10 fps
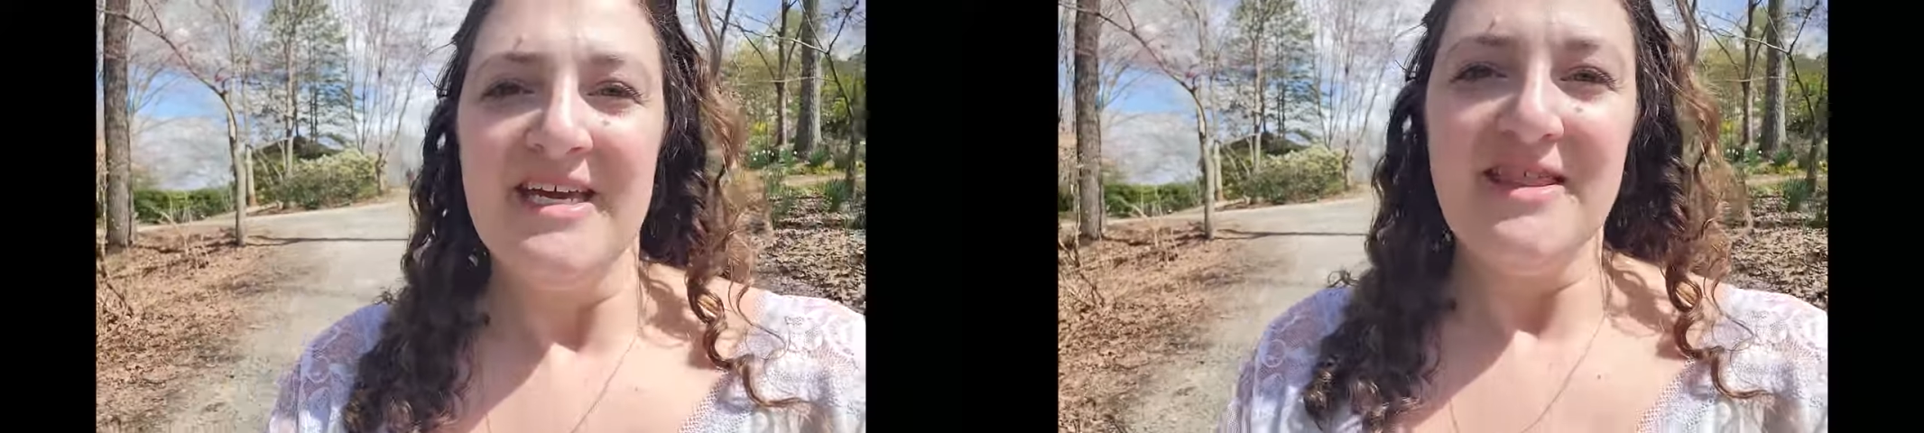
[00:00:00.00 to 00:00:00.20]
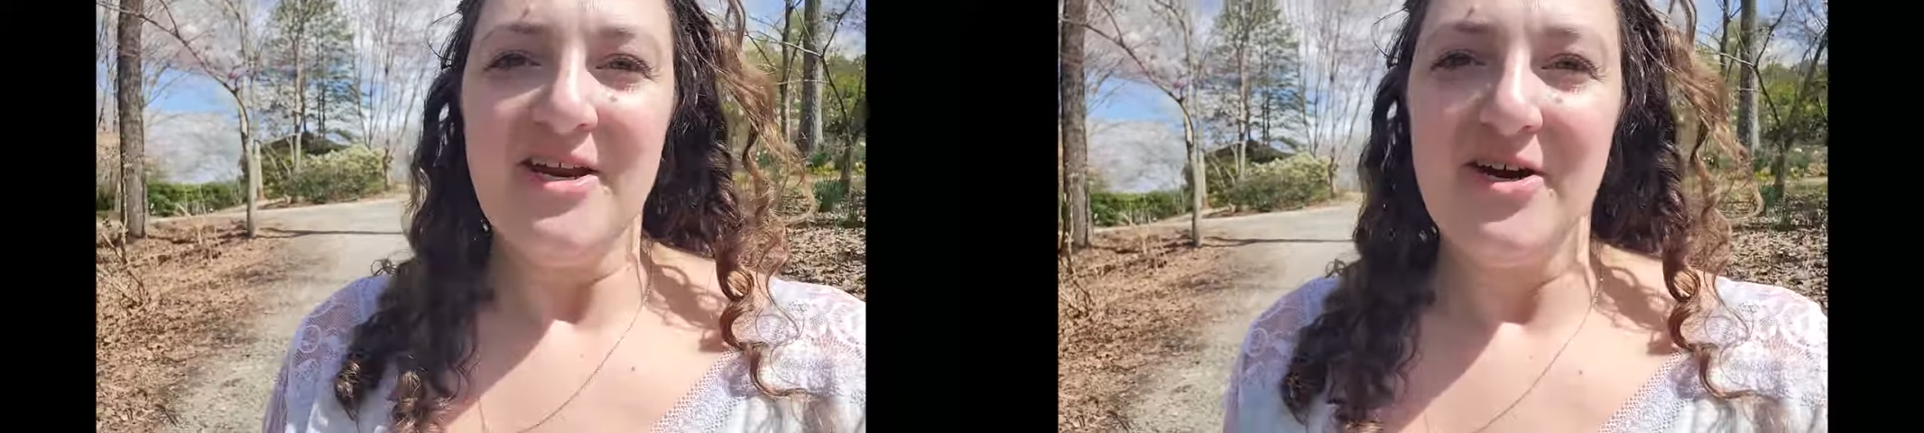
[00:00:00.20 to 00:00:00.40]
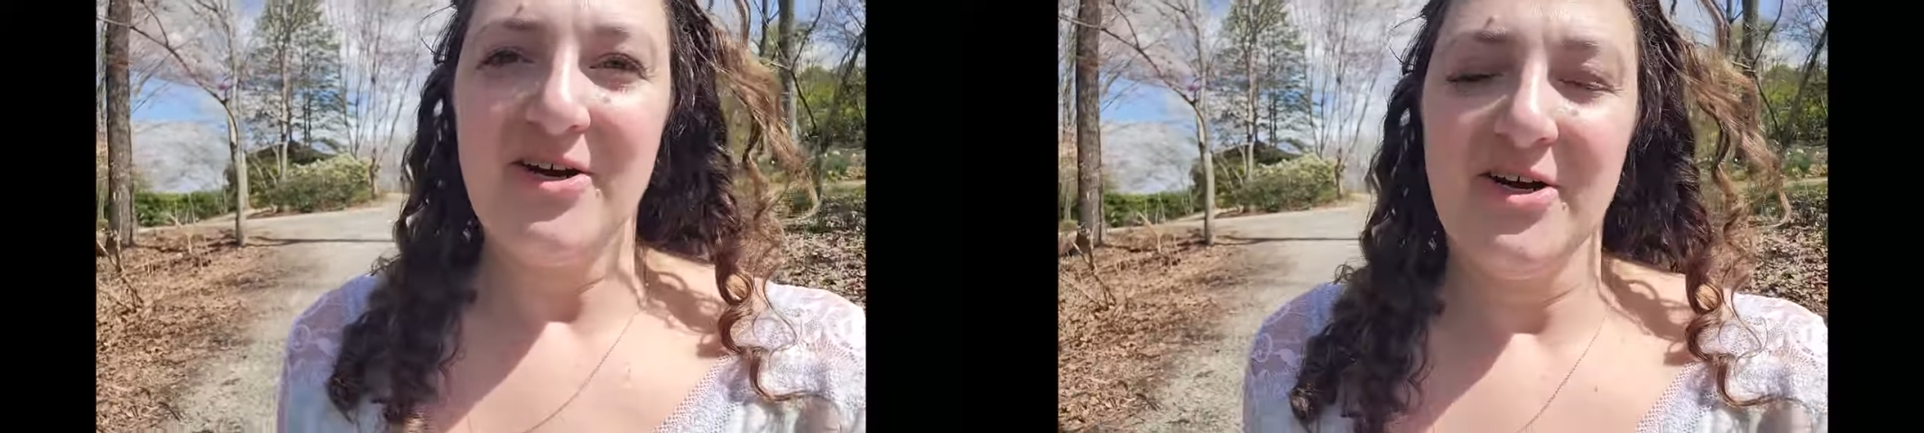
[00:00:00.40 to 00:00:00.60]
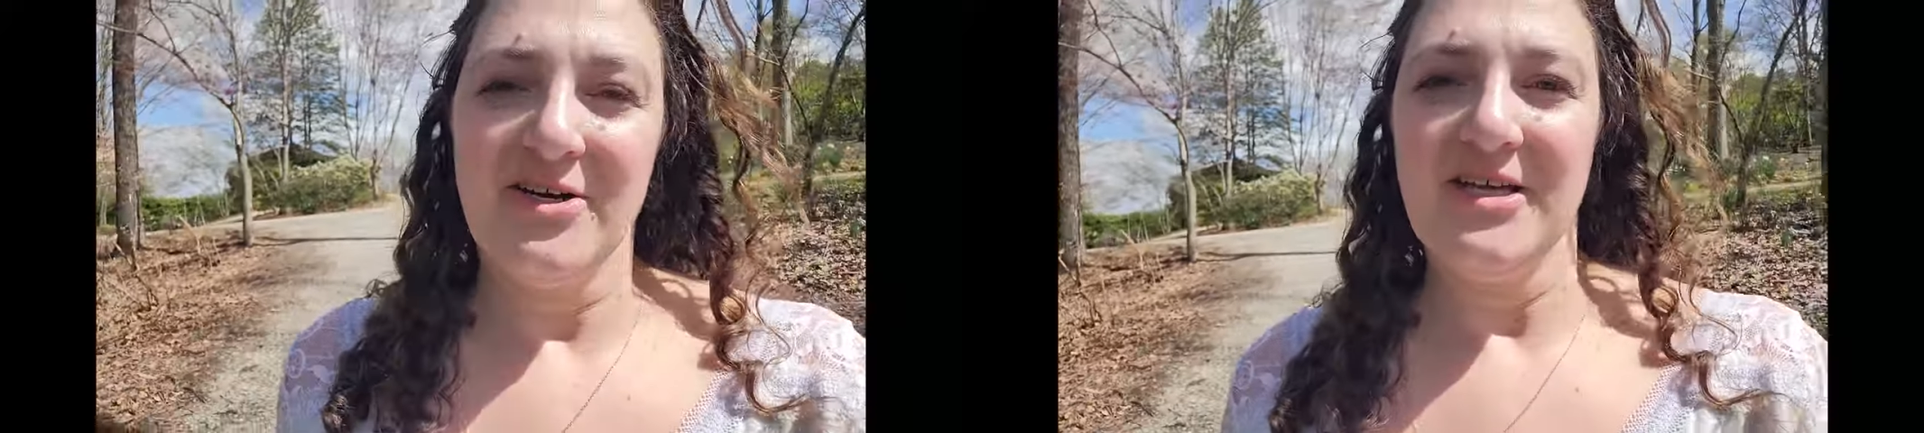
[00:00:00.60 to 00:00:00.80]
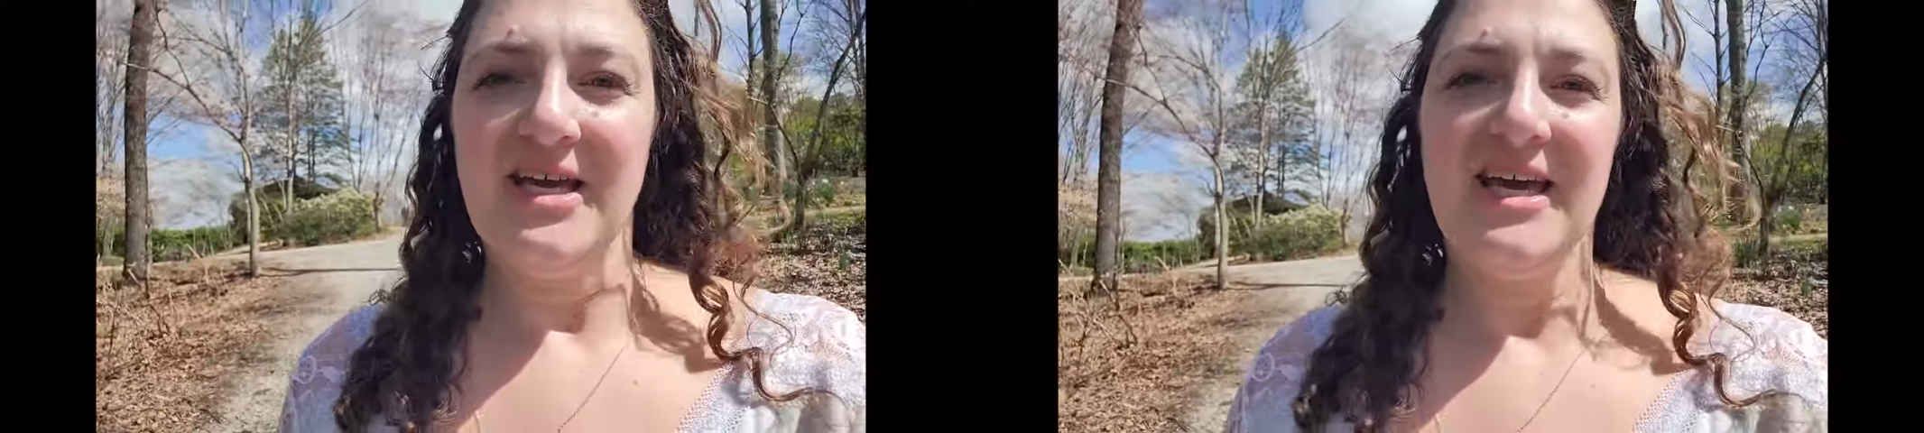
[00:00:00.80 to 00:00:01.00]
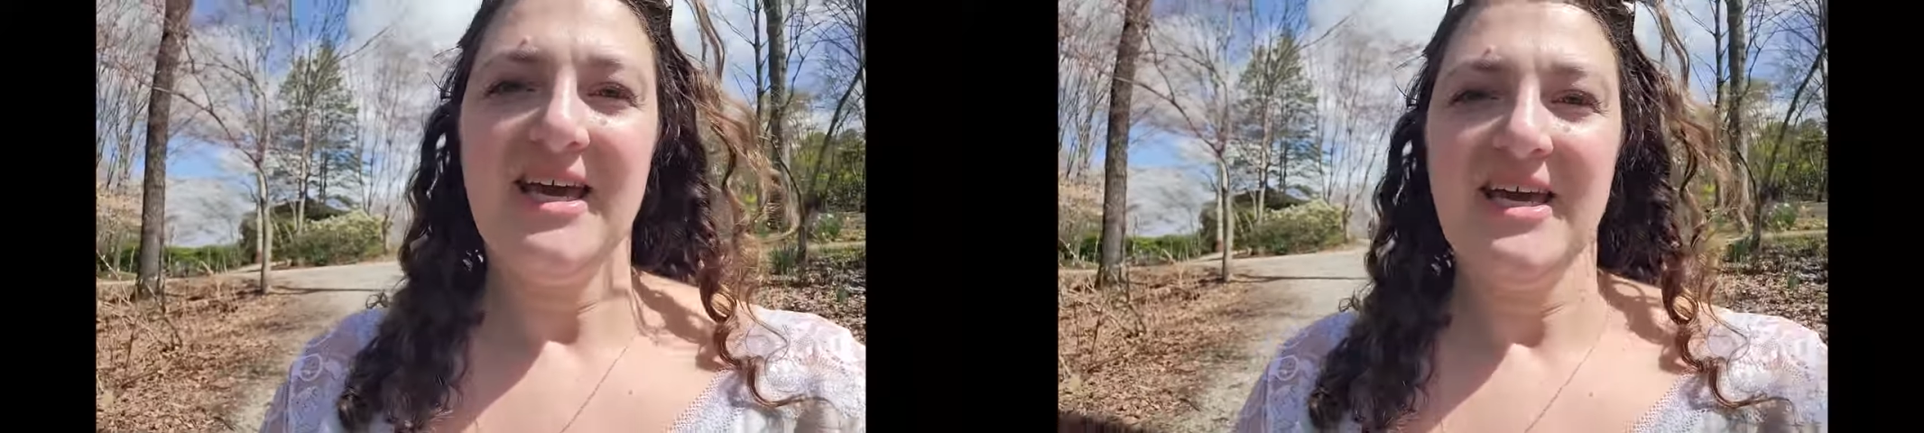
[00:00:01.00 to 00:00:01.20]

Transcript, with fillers: that are currently